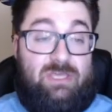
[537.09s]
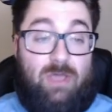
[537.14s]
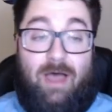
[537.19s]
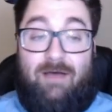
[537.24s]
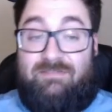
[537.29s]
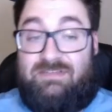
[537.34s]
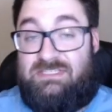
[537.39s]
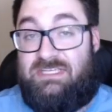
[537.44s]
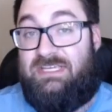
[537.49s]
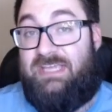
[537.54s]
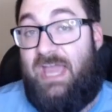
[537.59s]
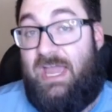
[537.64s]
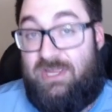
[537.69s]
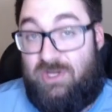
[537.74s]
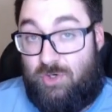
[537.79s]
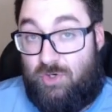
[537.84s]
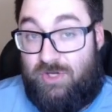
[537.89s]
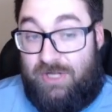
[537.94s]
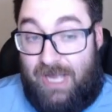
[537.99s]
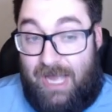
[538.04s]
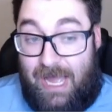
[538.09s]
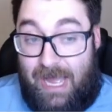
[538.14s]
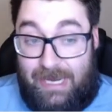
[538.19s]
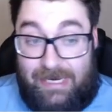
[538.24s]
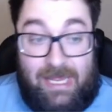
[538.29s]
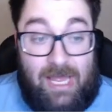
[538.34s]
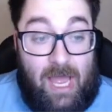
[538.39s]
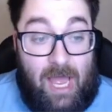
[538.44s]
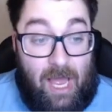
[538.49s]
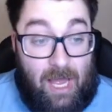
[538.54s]
You obviously get your
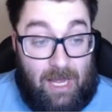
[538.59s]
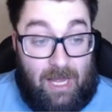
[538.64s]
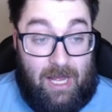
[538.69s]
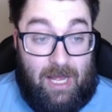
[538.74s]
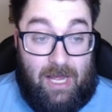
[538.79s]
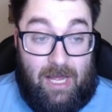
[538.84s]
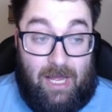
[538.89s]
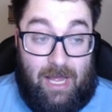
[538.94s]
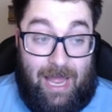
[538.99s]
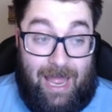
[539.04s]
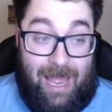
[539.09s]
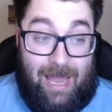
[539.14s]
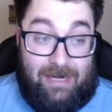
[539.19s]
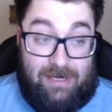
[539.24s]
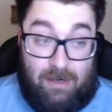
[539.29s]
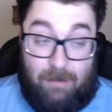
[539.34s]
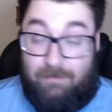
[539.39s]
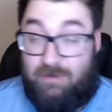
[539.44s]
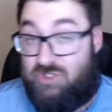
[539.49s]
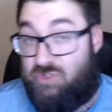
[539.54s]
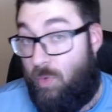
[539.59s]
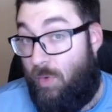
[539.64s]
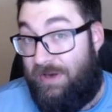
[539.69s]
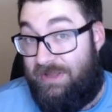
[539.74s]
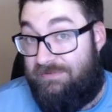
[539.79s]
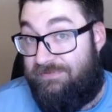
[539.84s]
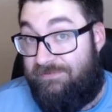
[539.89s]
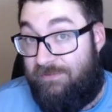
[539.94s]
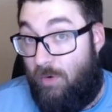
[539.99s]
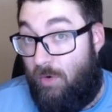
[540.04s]
guy at number
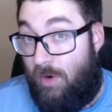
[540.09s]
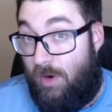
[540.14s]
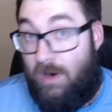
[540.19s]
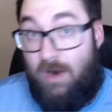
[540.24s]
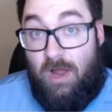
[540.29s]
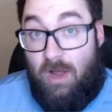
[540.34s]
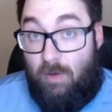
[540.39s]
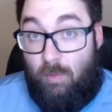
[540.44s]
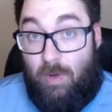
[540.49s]
24